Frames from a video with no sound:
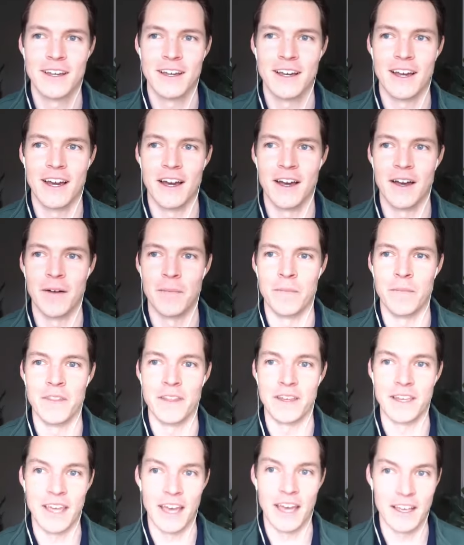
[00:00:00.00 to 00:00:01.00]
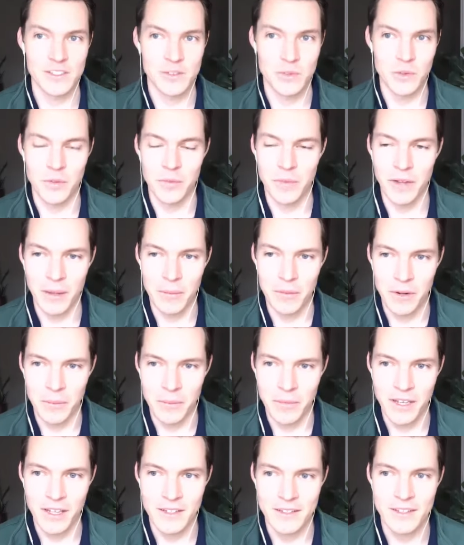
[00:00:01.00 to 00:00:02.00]
um, the guests we've been able to
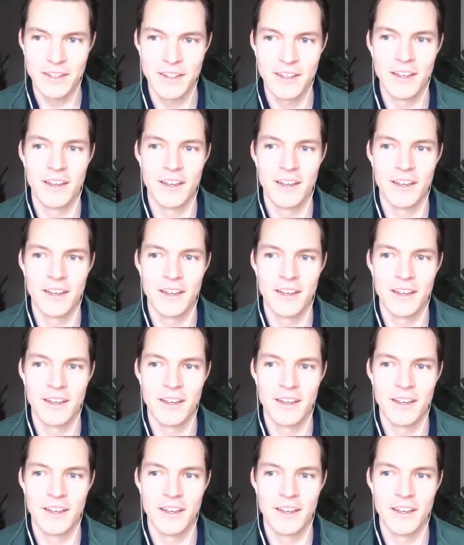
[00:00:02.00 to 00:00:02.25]
meet,